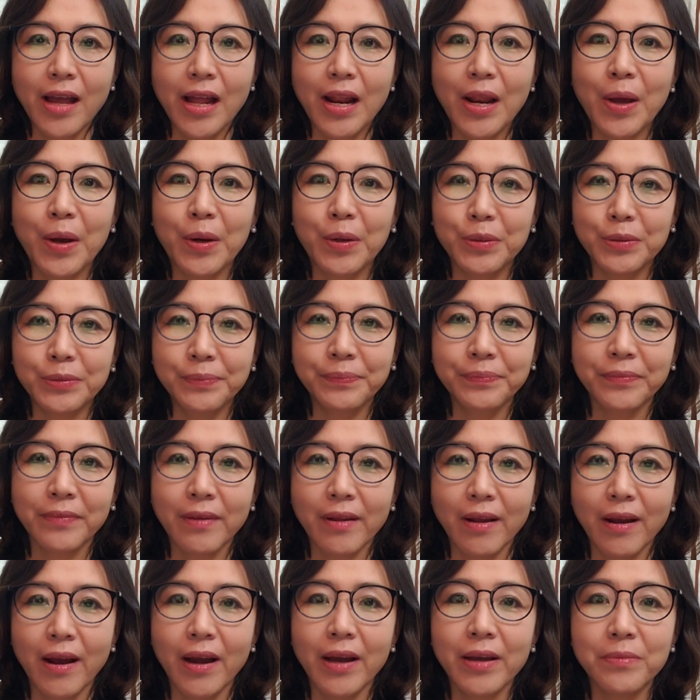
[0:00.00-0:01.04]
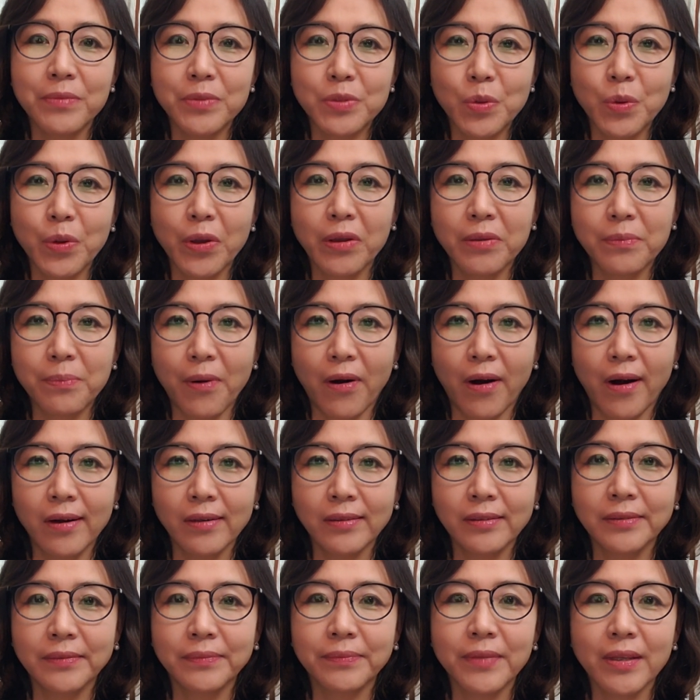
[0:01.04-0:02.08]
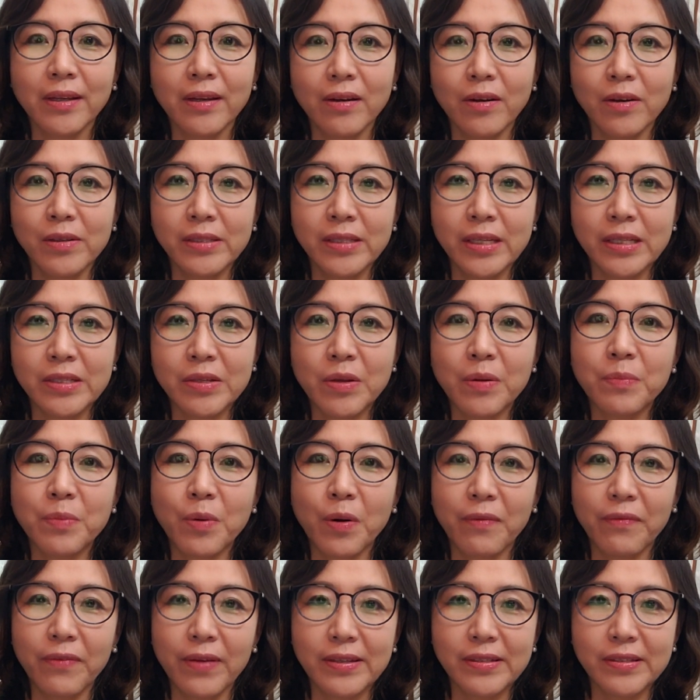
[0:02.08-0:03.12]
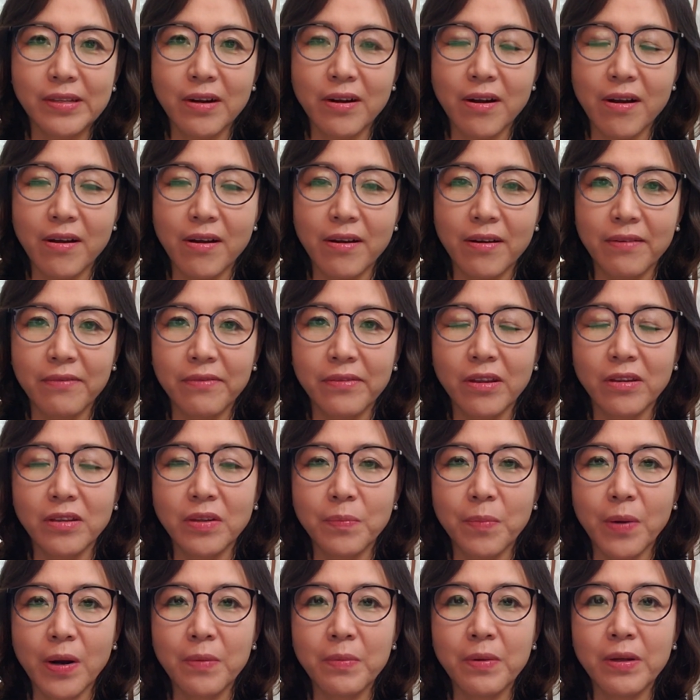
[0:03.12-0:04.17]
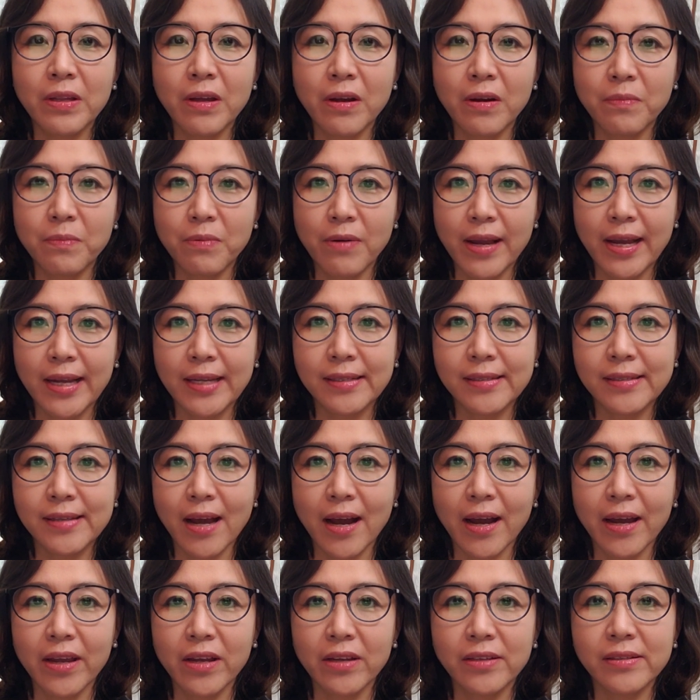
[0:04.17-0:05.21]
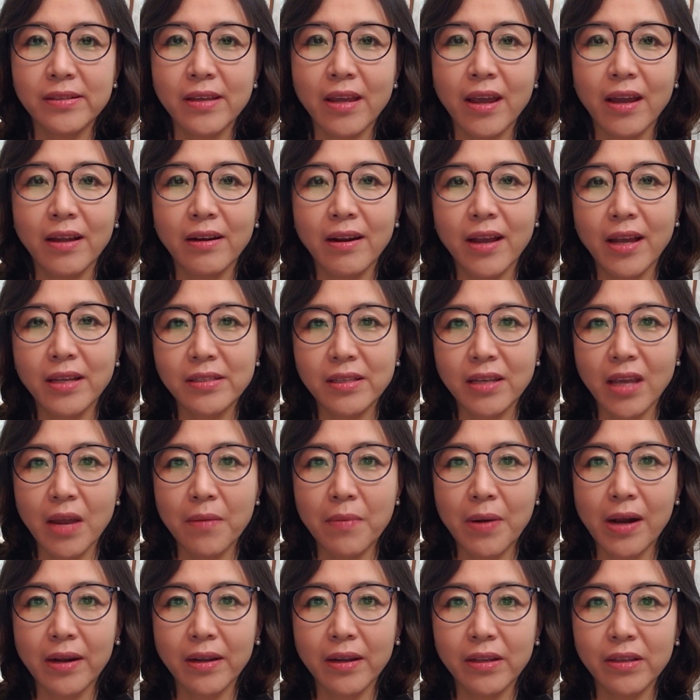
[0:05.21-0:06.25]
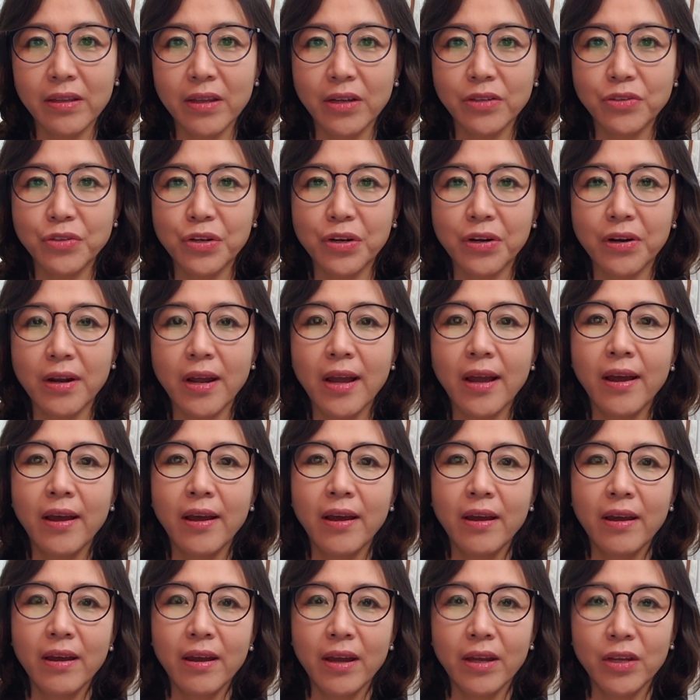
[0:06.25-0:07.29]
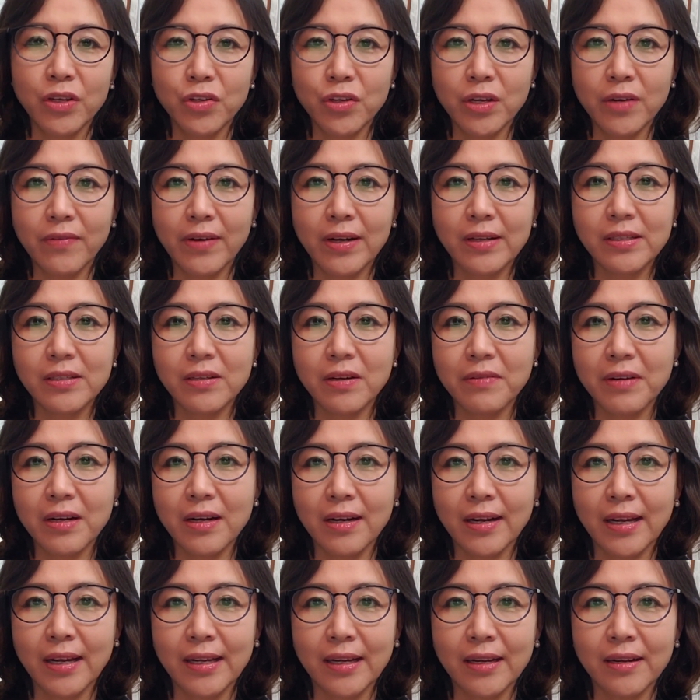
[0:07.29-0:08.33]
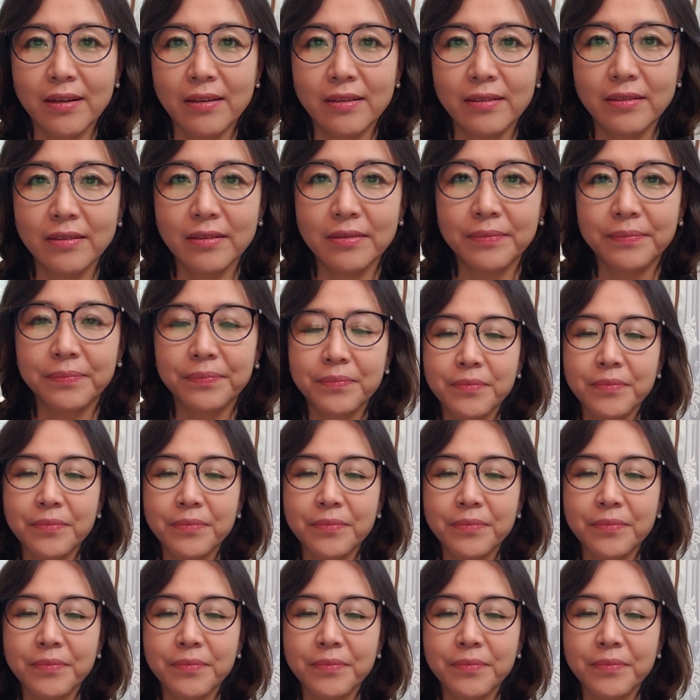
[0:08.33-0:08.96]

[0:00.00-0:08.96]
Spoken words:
Hello, I'm Soyeon Park, Assistant Professor of the Department of Plant Science and Landscape Architecture at University of Connecticut.